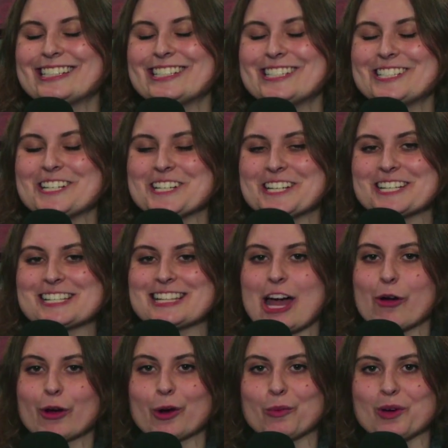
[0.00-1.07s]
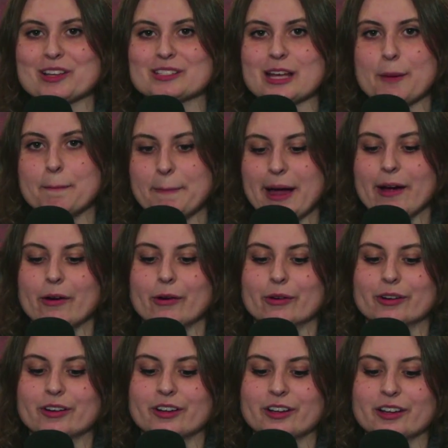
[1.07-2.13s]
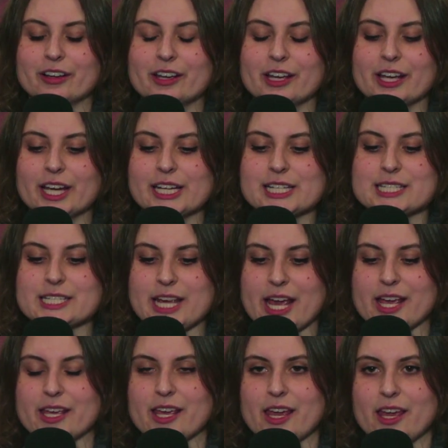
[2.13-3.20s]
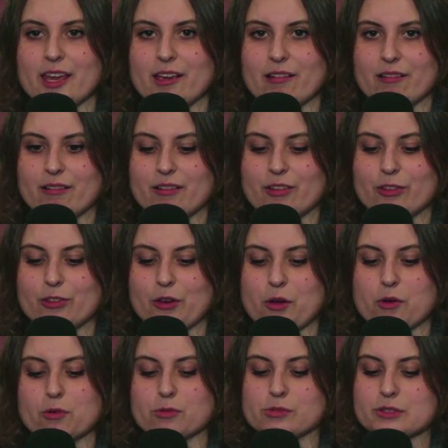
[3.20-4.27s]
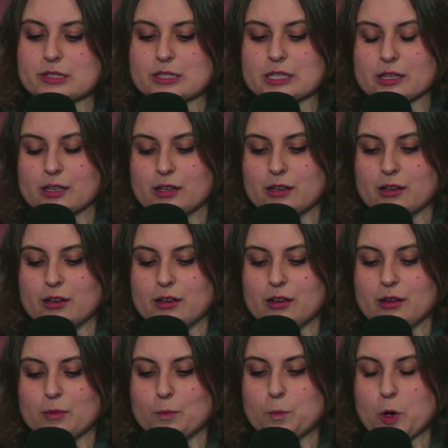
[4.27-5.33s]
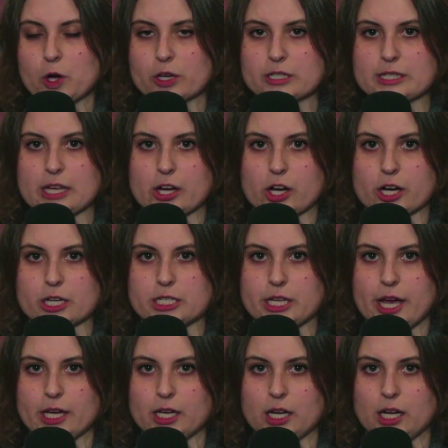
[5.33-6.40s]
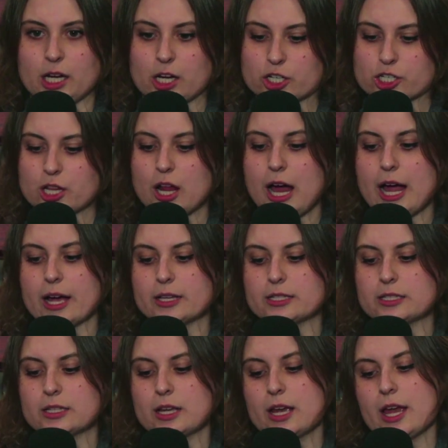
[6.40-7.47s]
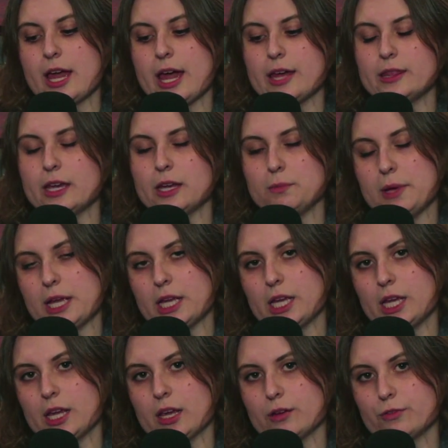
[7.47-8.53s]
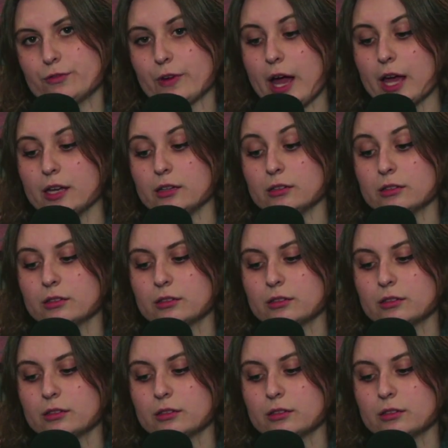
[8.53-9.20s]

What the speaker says: Genius Hour was about taking those books that are assigned in an English class and then making it fun.